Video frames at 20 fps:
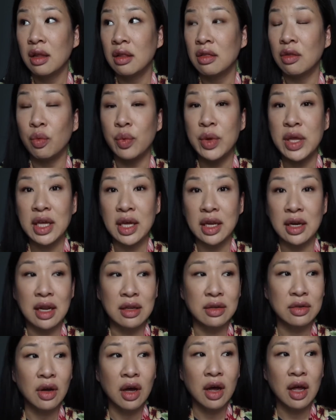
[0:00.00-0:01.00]
the weekend
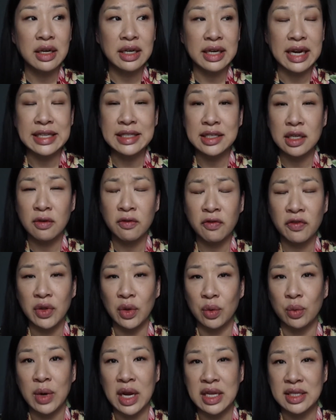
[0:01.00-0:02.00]
had gone and I didn't
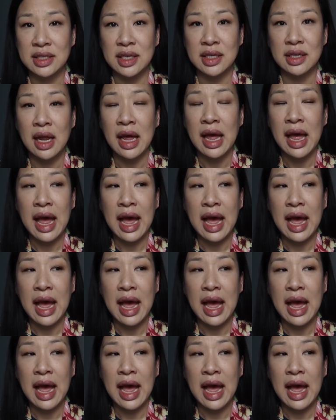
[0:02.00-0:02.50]
feel rested.